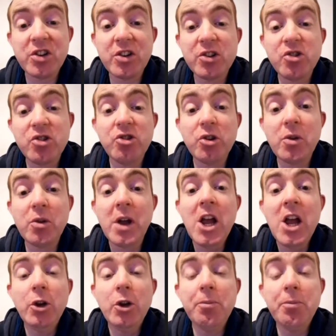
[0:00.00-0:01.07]
And did you,
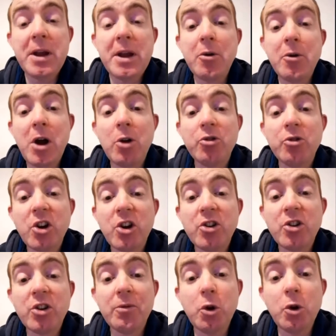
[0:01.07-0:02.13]
you have been around sort
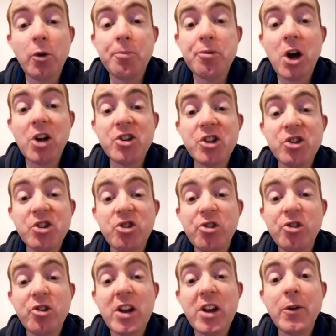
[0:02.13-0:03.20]
of good projects, did
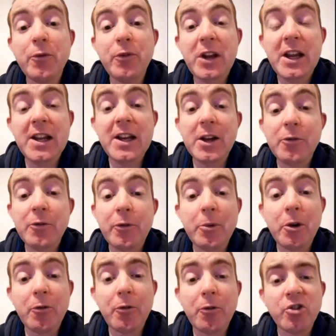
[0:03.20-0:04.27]
you get a feeling from
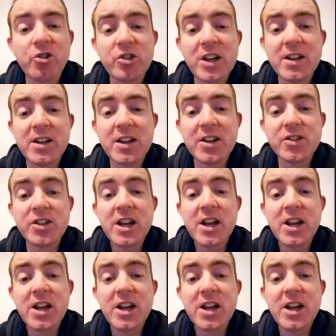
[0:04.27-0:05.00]
your first day that,